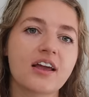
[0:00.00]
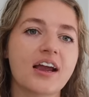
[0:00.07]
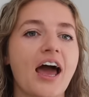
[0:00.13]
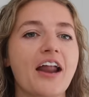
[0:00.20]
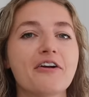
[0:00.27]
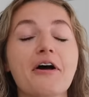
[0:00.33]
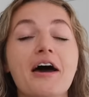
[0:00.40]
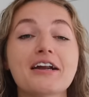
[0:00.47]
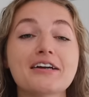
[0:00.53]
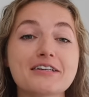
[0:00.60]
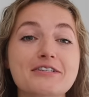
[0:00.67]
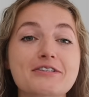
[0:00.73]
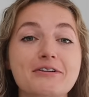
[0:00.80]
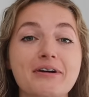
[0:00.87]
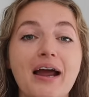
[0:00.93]
Like, I don't know how to
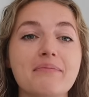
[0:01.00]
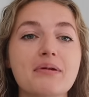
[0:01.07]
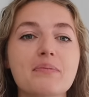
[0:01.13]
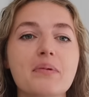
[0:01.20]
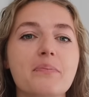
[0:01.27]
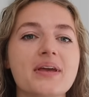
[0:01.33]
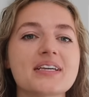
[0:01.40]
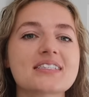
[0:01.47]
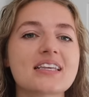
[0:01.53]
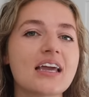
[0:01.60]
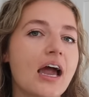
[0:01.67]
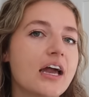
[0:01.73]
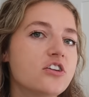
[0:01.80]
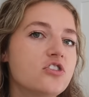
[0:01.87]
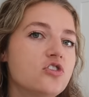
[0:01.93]
describe it, but
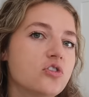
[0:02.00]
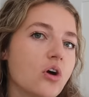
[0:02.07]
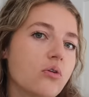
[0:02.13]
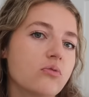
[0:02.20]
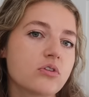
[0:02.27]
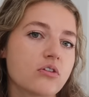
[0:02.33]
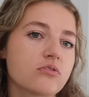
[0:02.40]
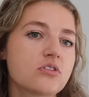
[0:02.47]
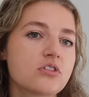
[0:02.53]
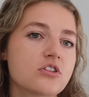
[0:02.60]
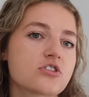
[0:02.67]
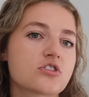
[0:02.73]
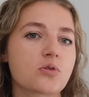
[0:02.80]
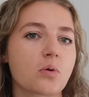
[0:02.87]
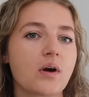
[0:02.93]
basically I don't go to
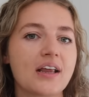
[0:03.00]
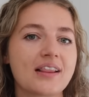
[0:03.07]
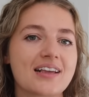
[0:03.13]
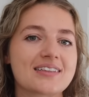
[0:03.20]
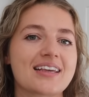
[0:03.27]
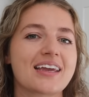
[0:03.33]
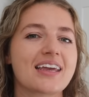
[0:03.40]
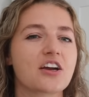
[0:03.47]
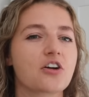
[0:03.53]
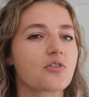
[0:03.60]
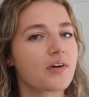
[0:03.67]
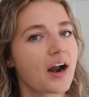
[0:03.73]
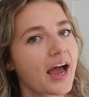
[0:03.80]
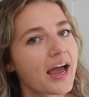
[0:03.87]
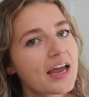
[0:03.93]
the store unless I get a
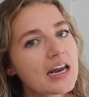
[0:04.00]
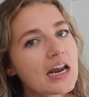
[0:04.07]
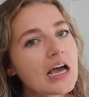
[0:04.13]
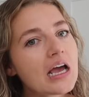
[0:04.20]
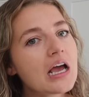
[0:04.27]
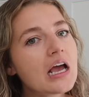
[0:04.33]
ride.